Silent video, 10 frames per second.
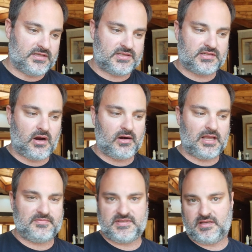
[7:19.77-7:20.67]

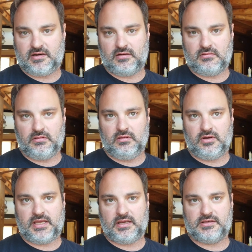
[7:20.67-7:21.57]
startups that are
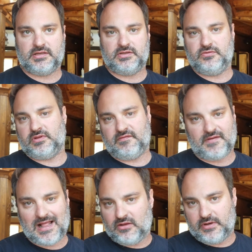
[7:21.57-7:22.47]
looking to do the
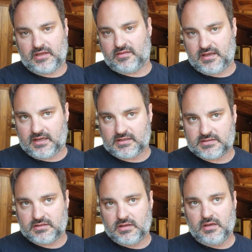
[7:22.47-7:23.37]
following
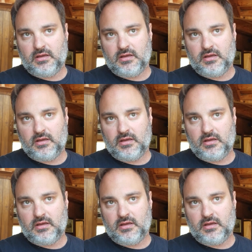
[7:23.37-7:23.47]
things,